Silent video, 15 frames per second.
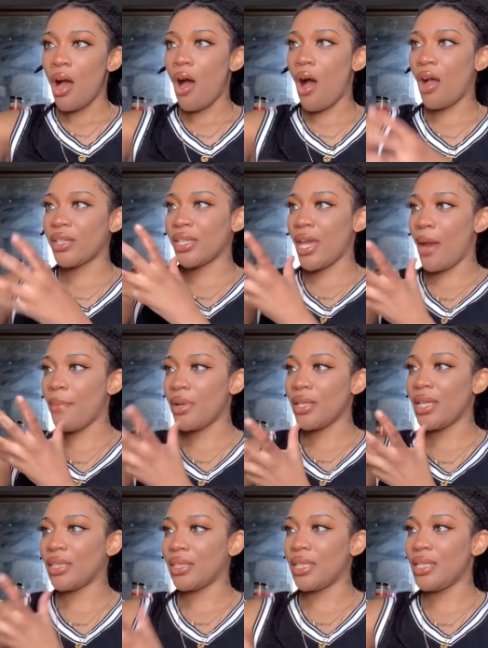on a camera
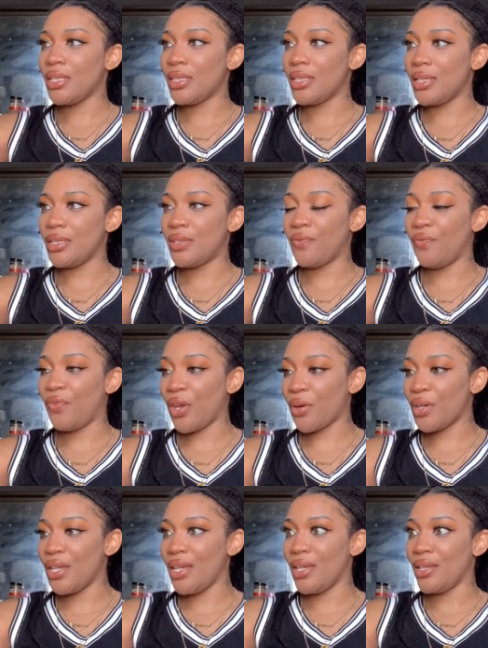like this, it's
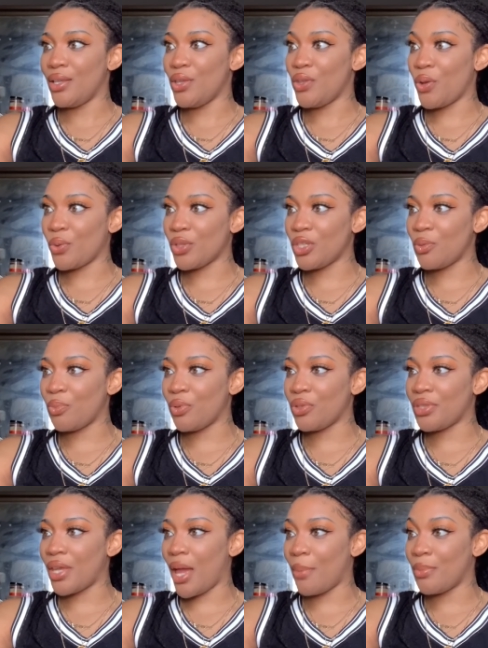very noticeable
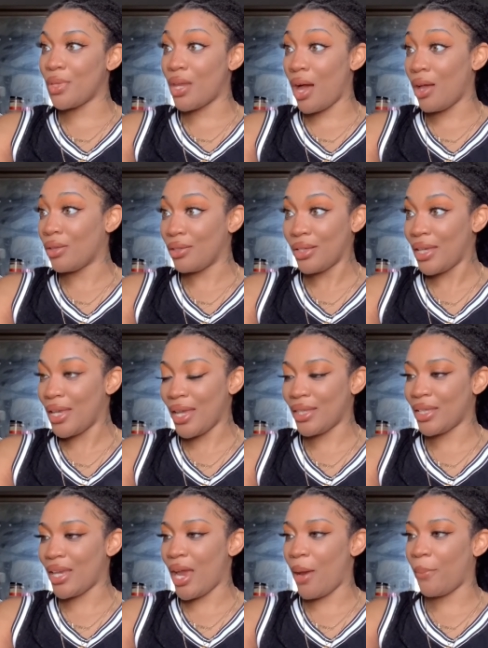that I'm not looking at
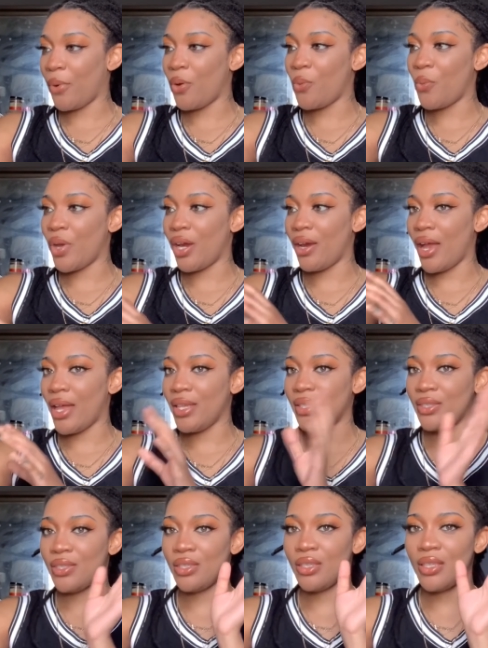the camera.
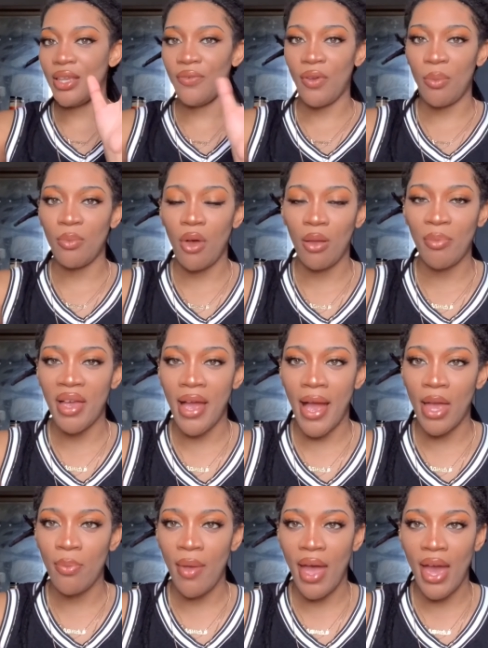Whereas if I'm on my
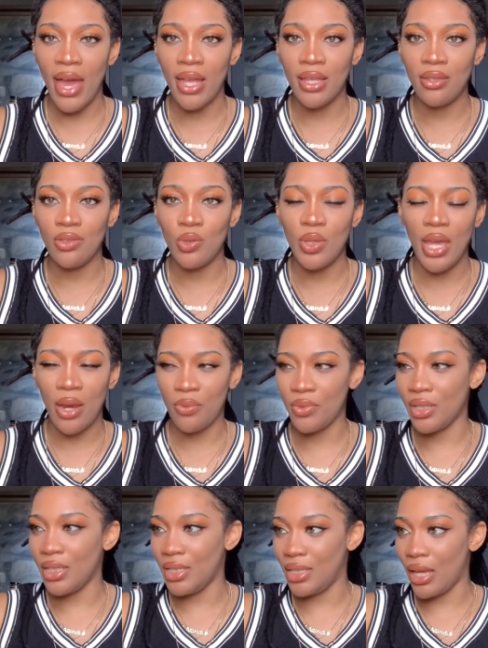iPad, you can't
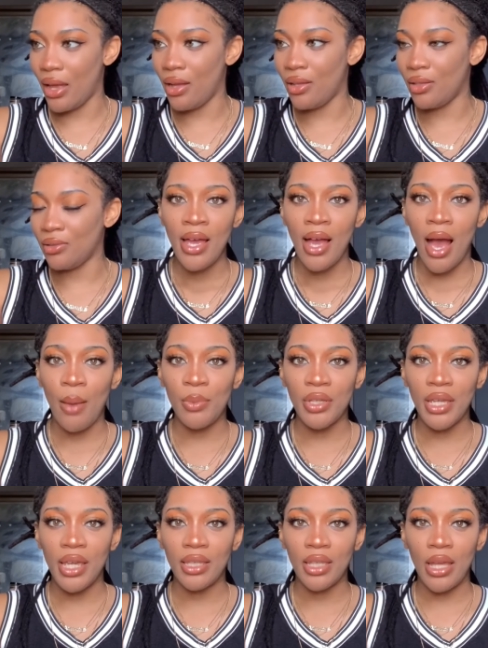really tell. I'm
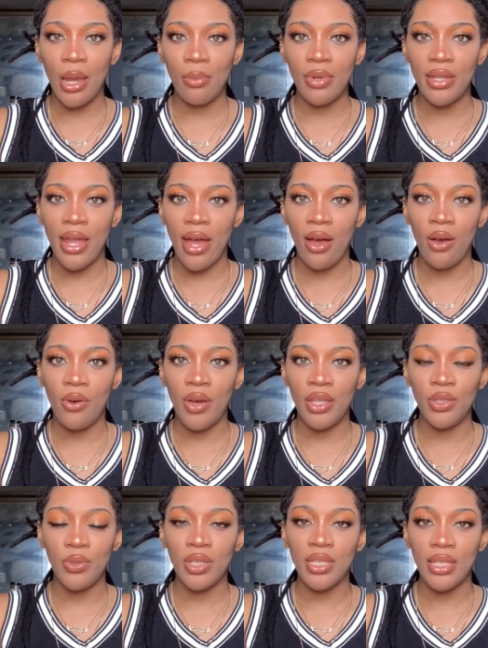looking at the camera now
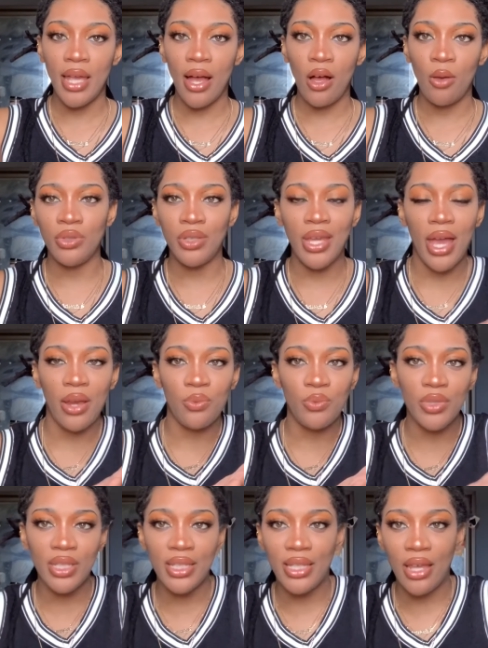and you can tell, you can't
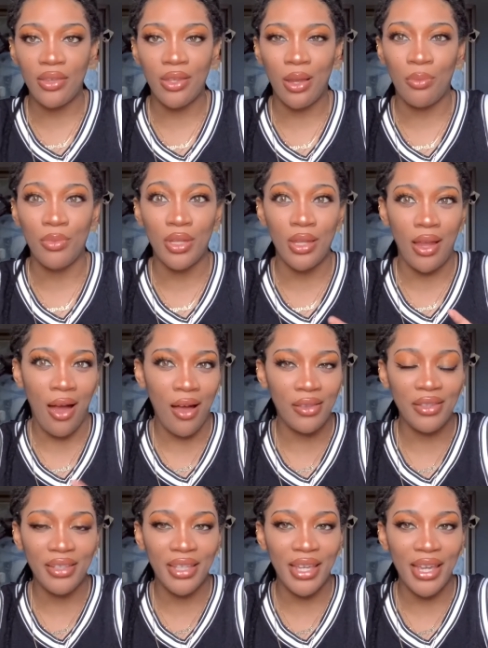really tell that I'm
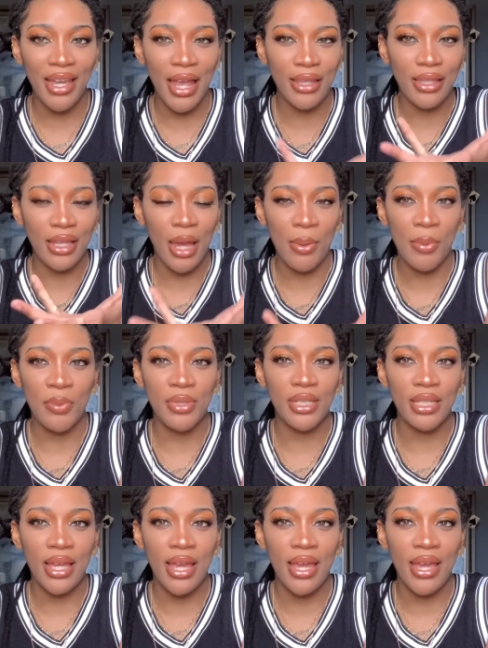not looking at the camera per
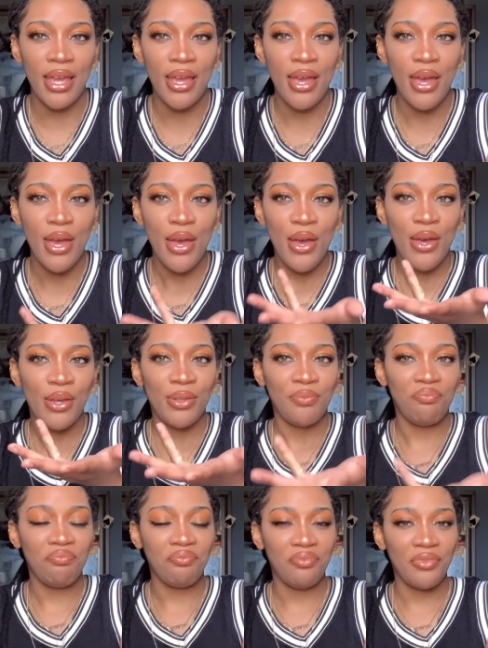se,
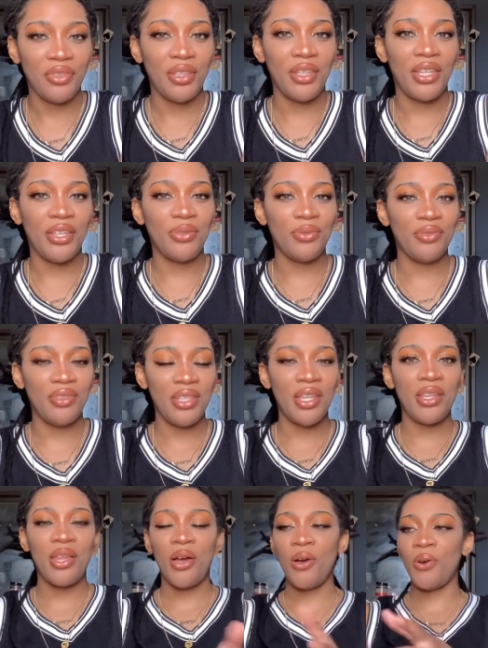y
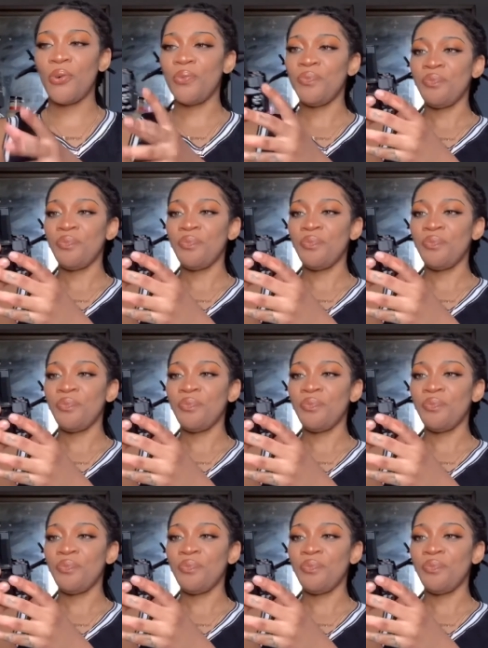you know?